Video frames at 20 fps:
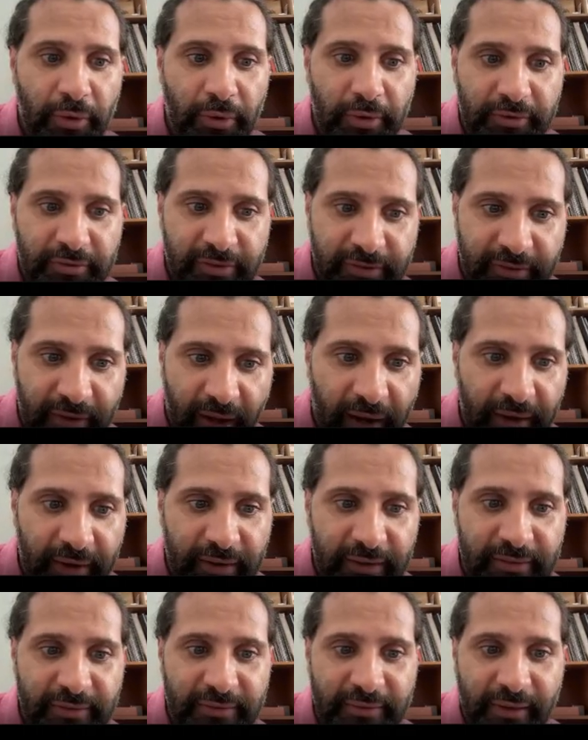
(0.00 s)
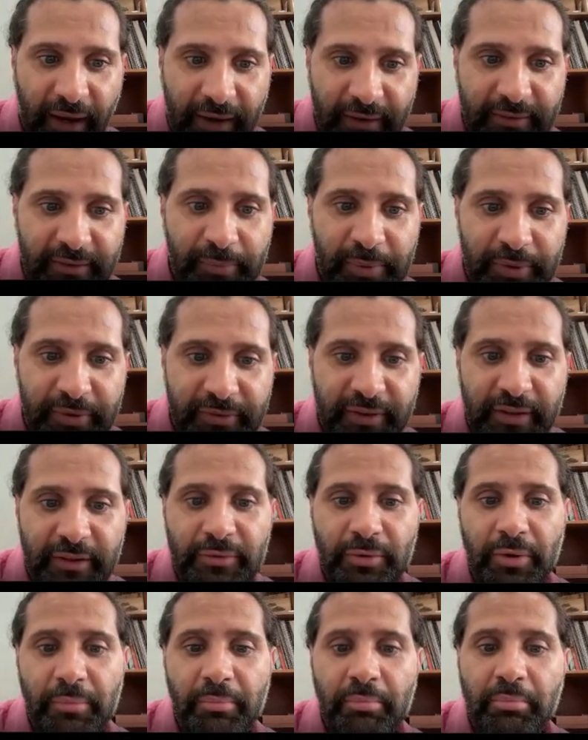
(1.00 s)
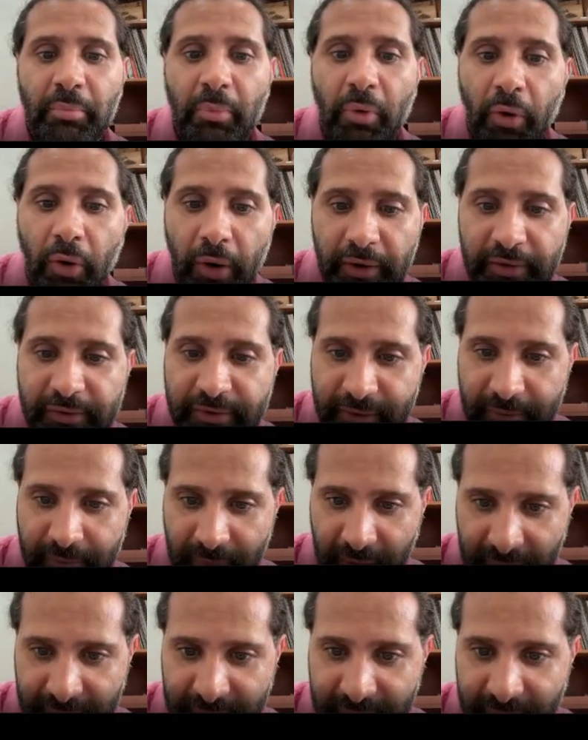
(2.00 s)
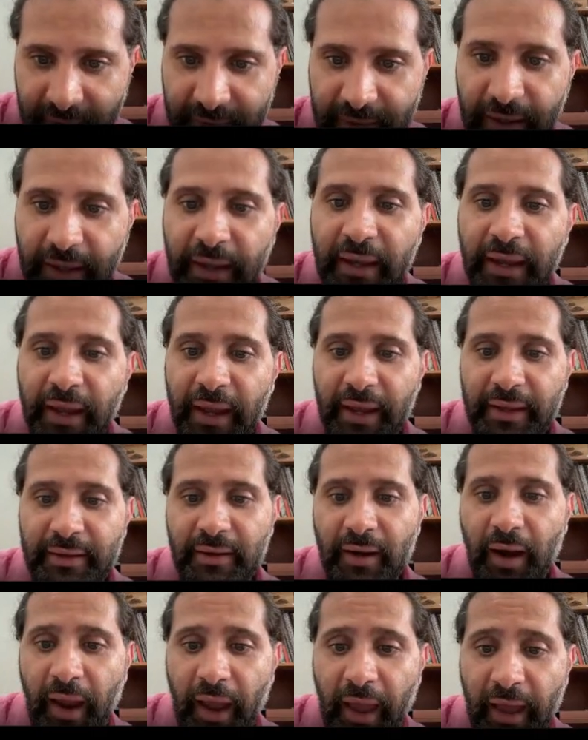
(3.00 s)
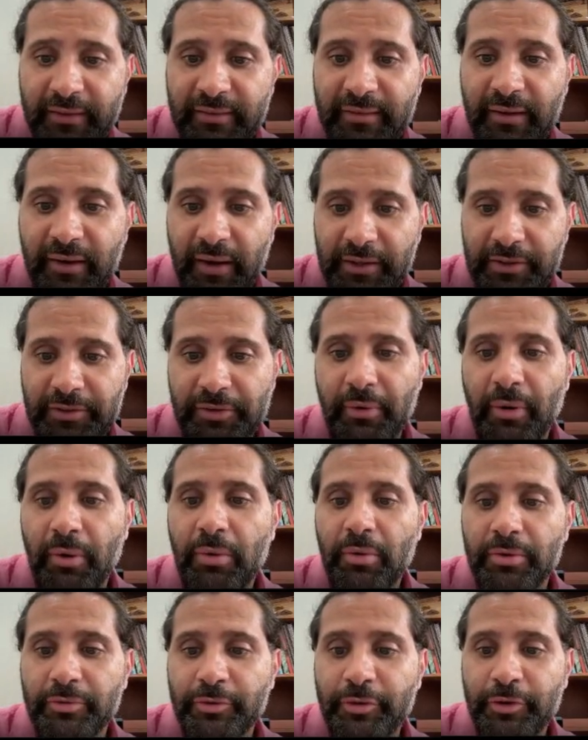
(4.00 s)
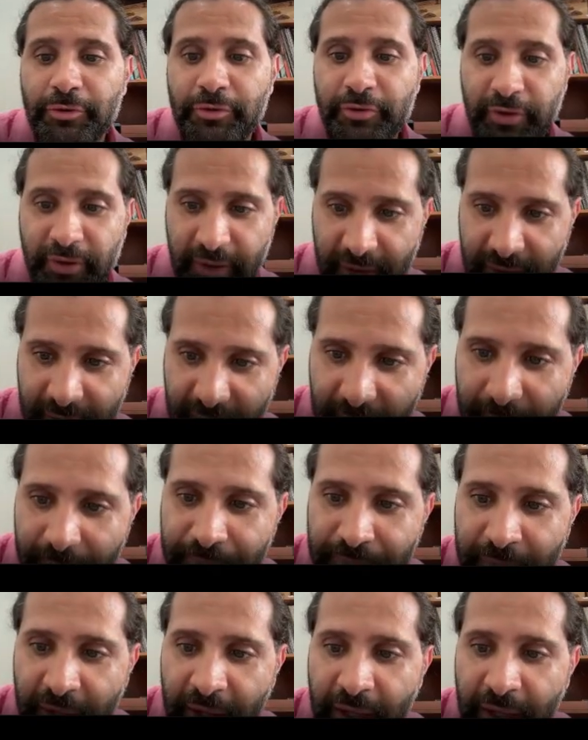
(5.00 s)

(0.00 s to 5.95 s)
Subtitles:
ortstein is 90% or more cemented and has lateral conductivity.